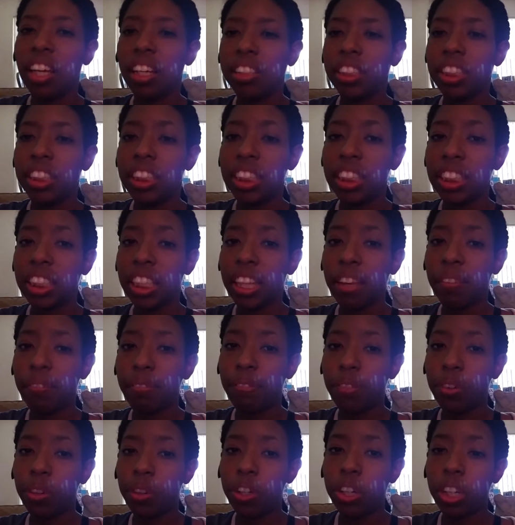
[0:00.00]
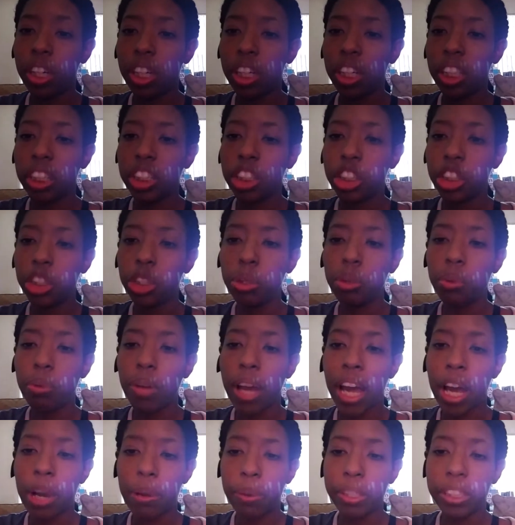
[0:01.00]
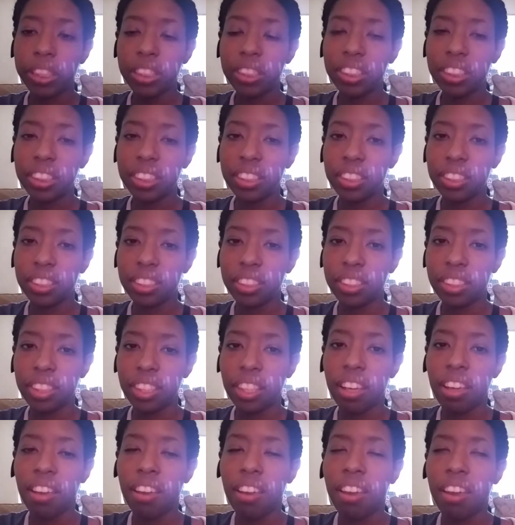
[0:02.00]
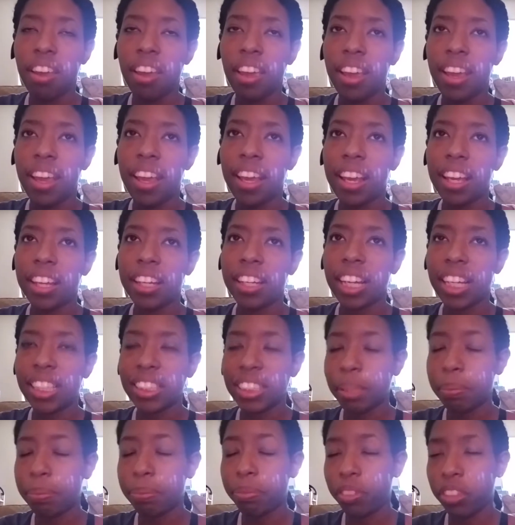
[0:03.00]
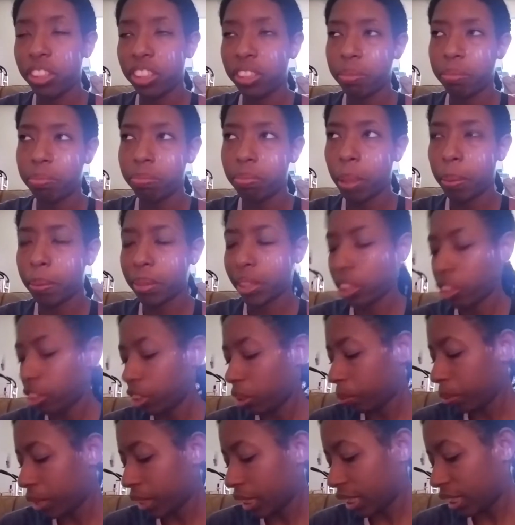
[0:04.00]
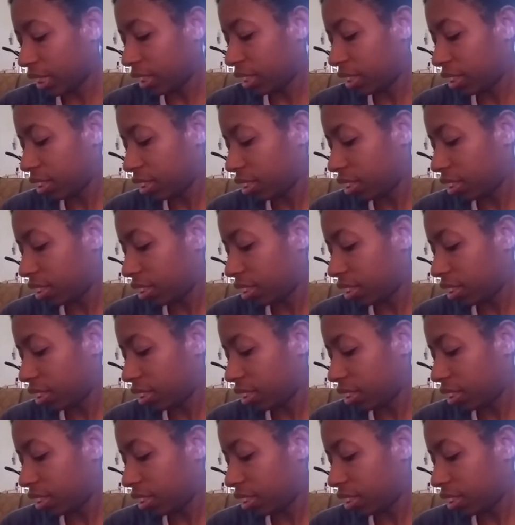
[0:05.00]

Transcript: She slept for 2 hours and I slept for maybe 30 minutes.